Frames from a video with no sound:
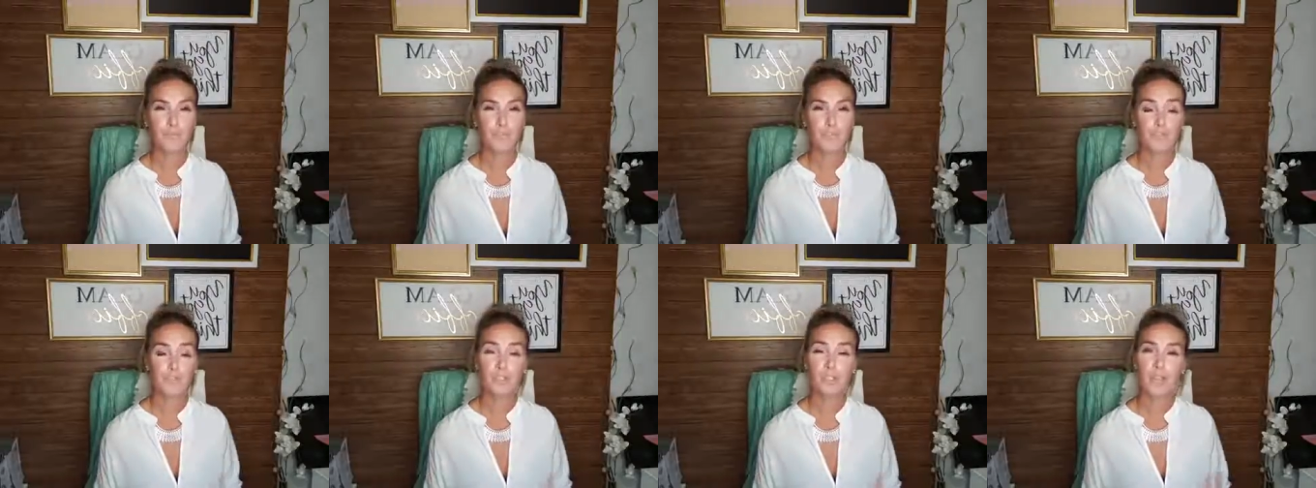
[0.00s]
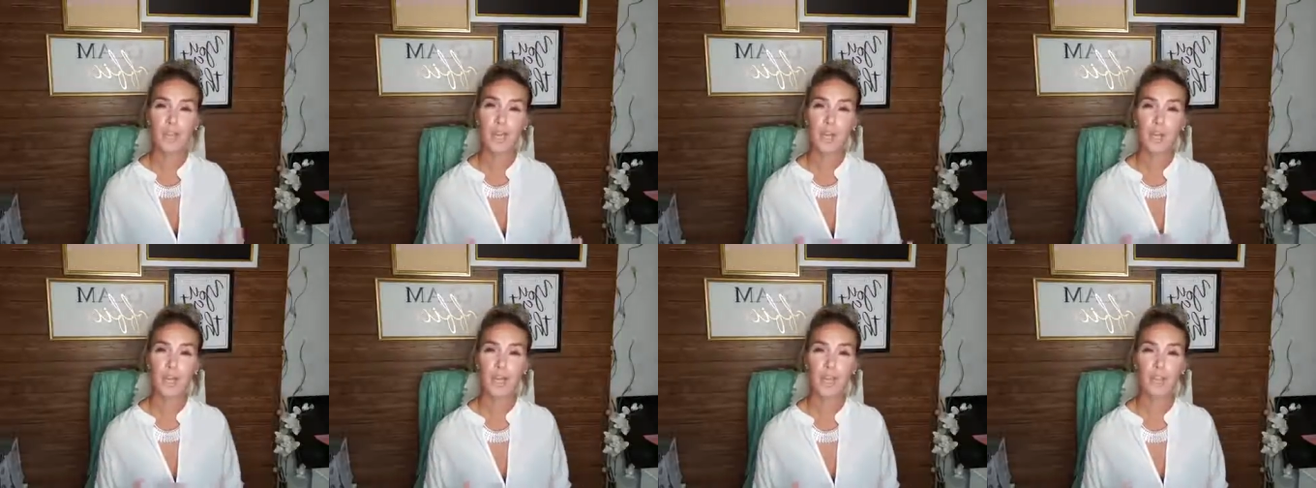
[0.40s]
there's
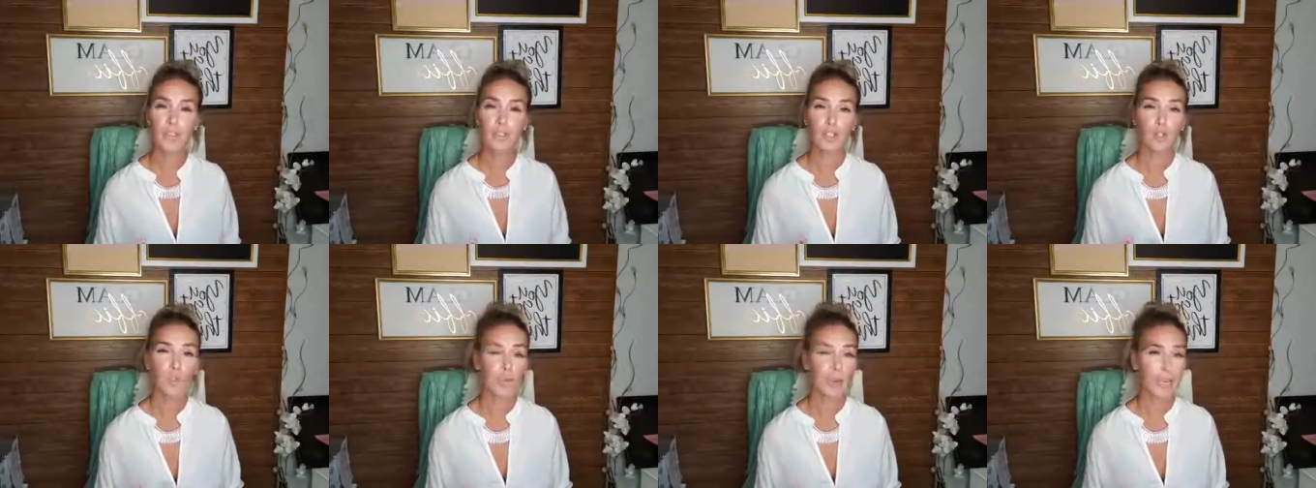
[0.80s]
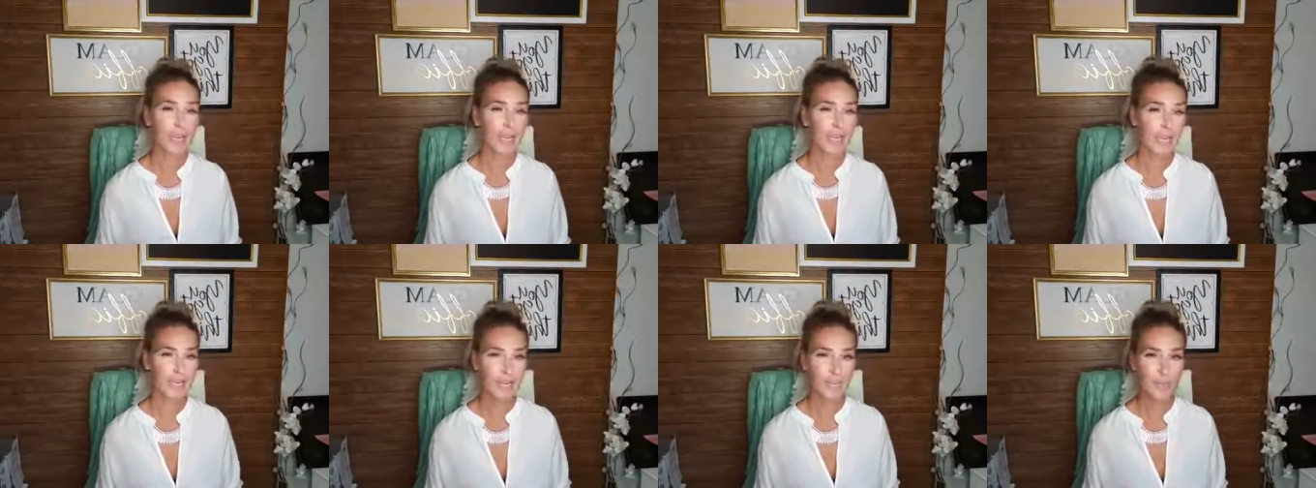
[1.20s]
not that two-way
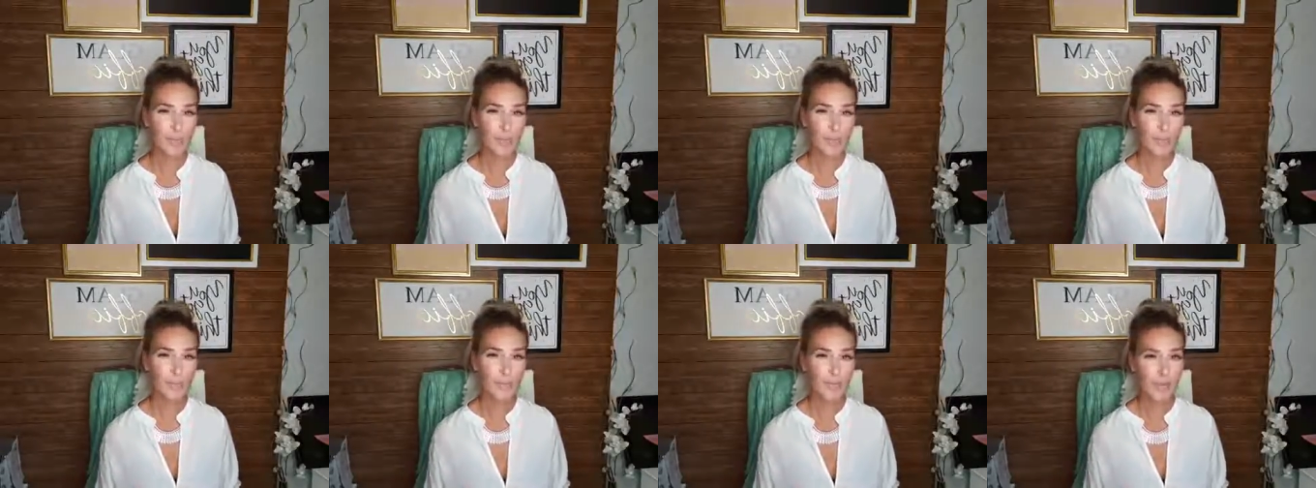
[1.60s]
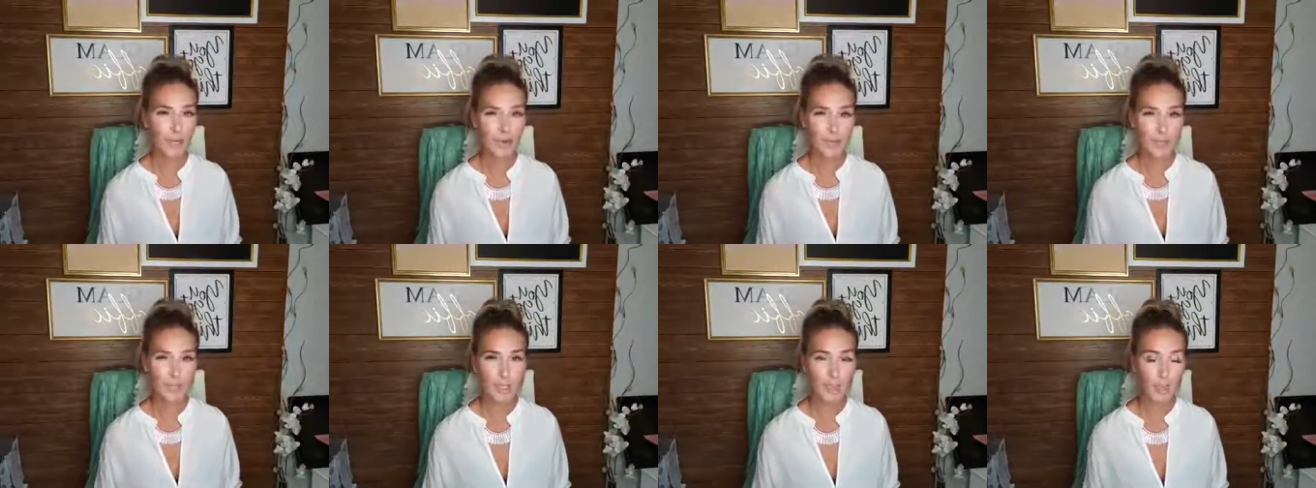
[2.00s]
engagement and that
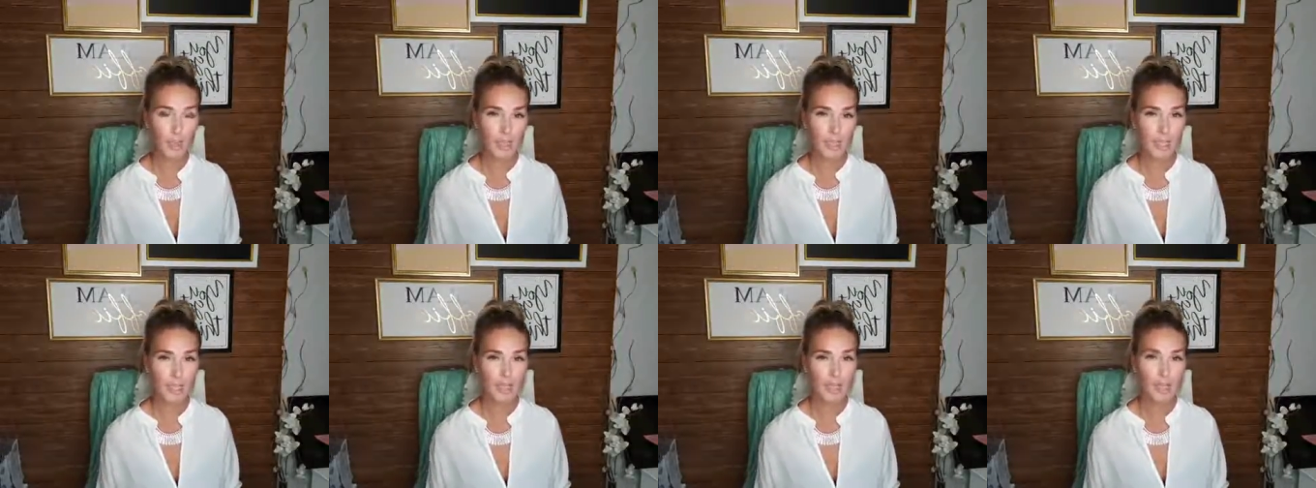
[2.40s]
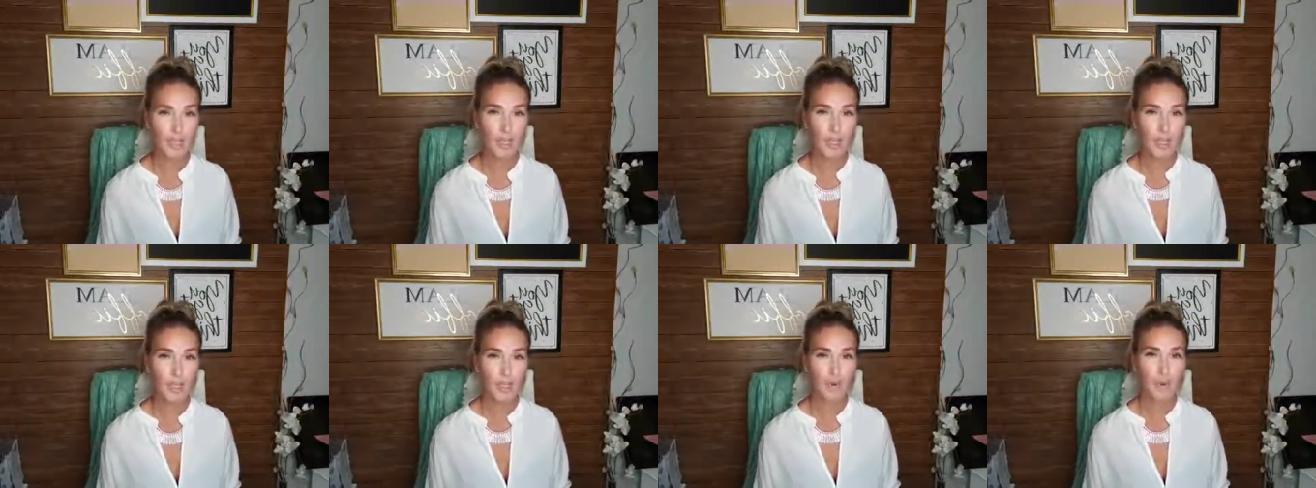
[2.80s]

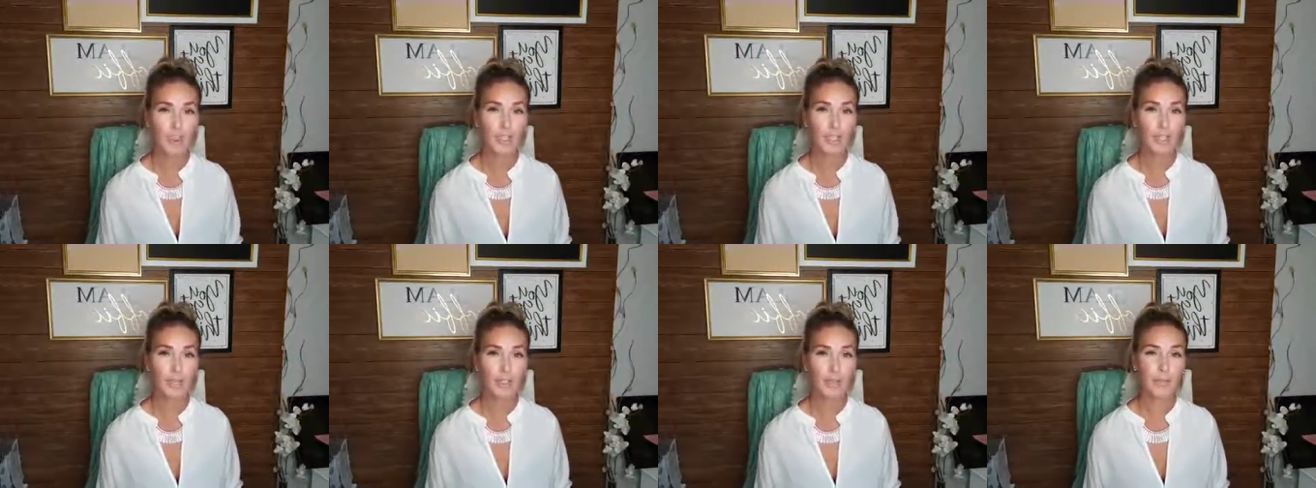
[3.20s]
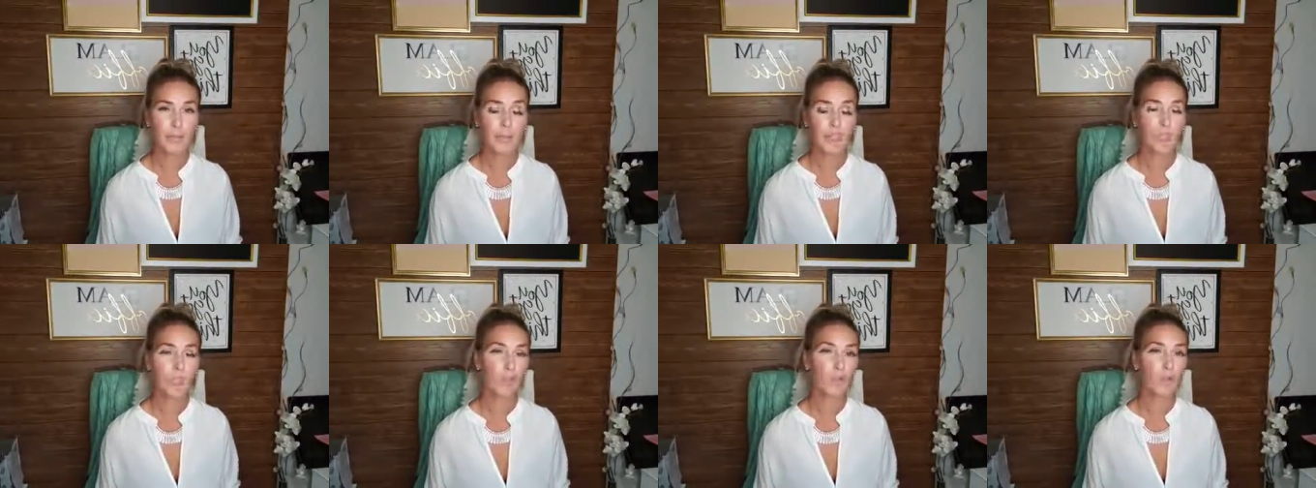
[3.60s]
reciprocation, which is
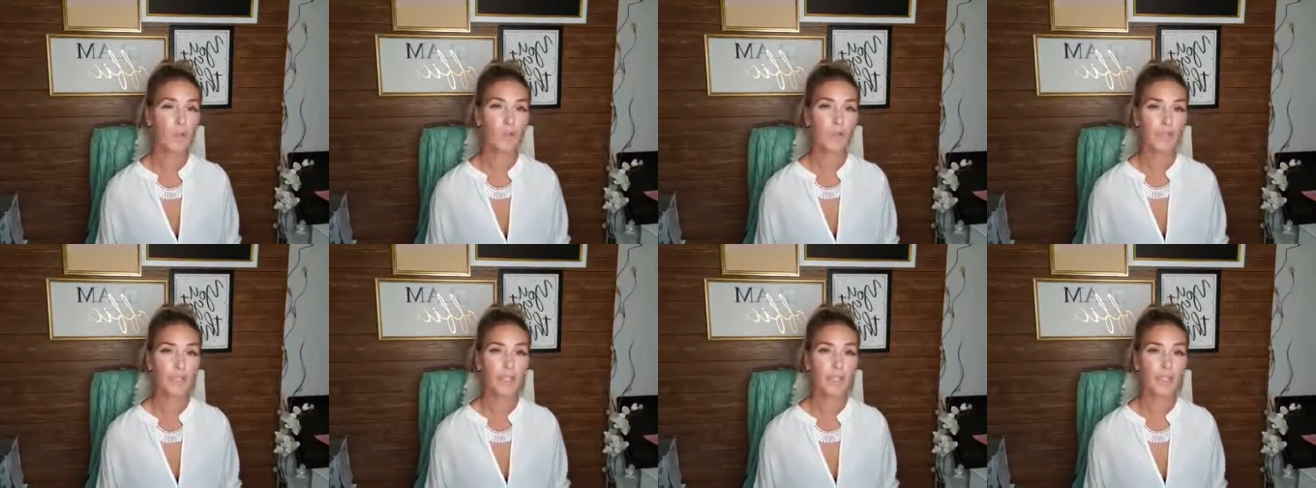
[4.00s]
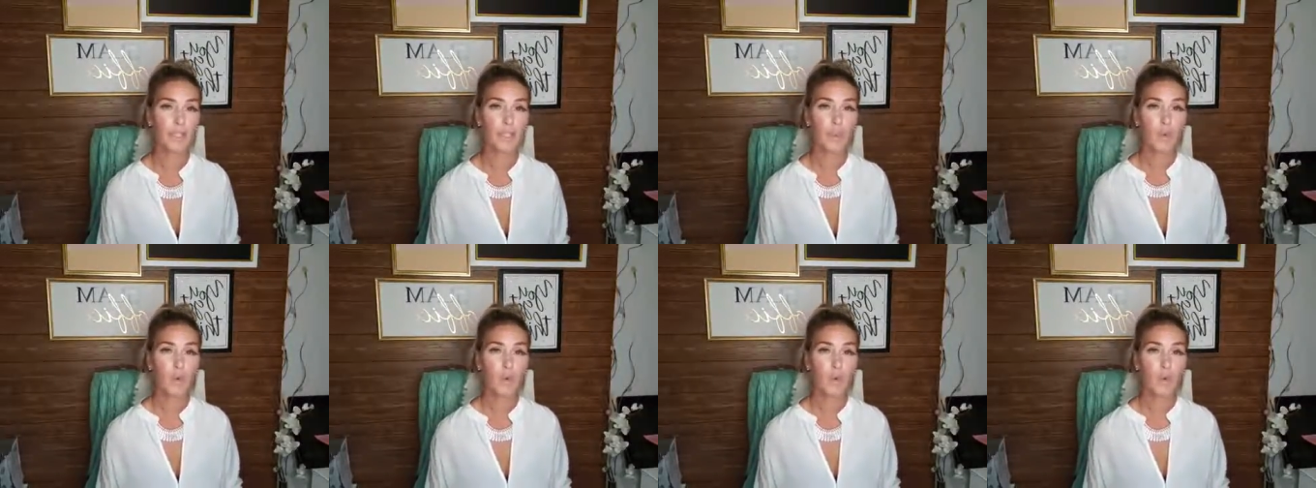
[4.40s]
something that you really